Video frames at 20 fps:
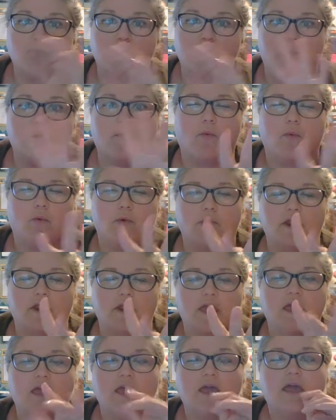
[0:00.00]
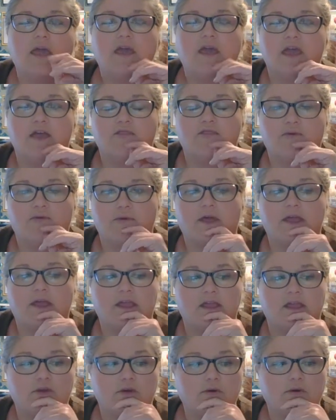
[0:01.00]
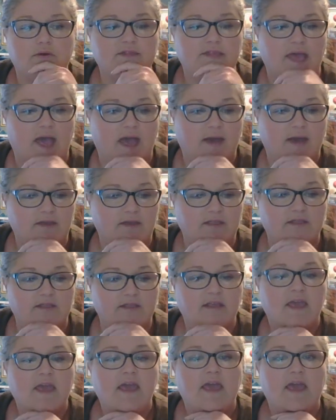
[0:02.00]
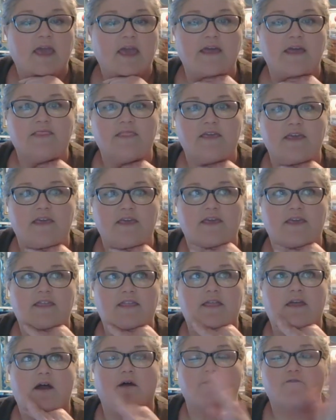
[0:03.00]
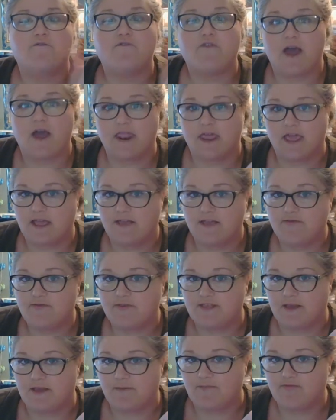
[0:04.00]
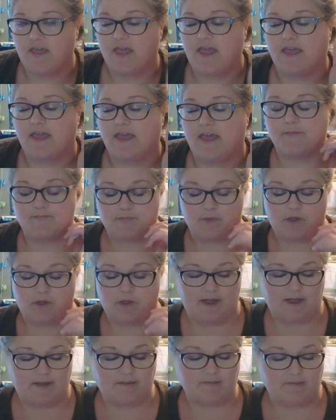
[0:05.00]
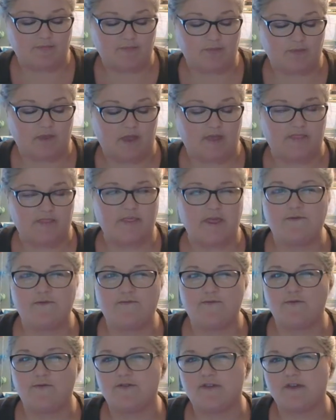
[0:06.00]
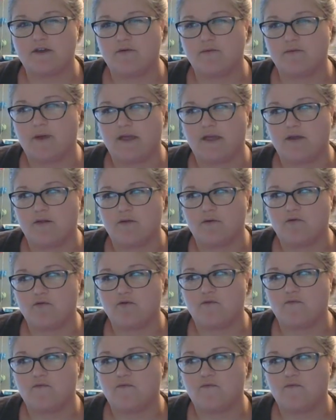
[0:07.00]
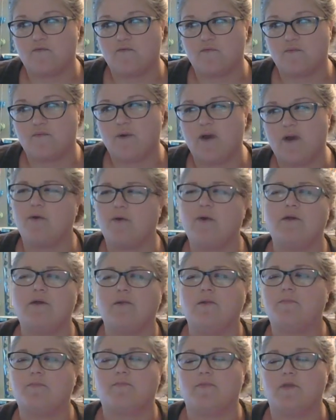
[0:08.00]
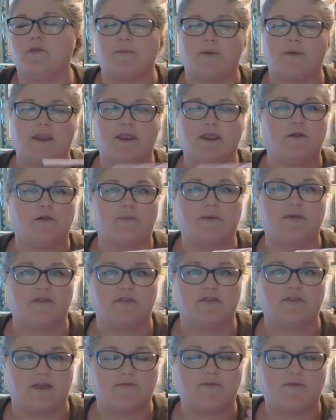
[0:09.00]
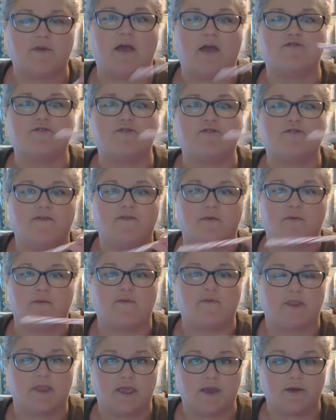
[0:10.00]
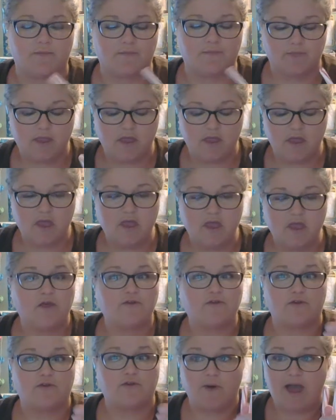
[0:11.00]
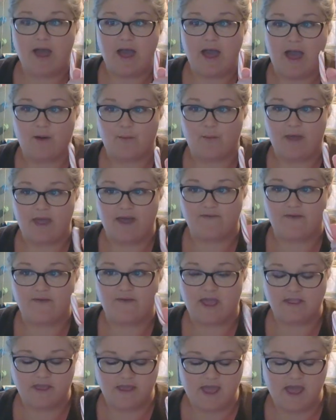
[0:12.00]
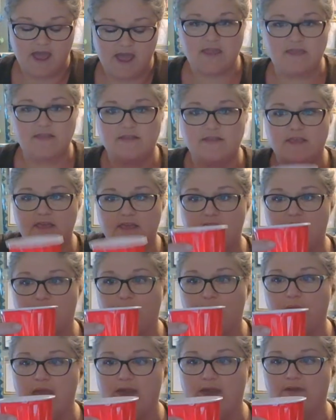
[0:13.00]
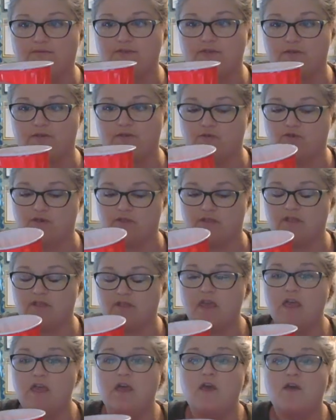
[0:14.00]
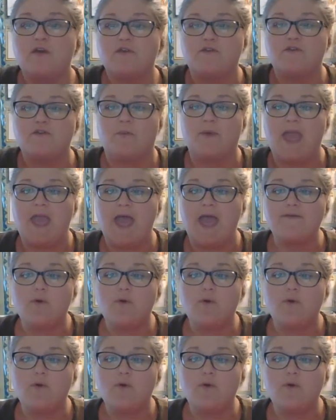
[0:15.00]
morning, and throw that in your assignments. And then on Friday, the same thing. All right. And then if you stick around, well, never mind. It'll be the same. So I'll just give you a video. So we have candy canes and we have solutions. So we have a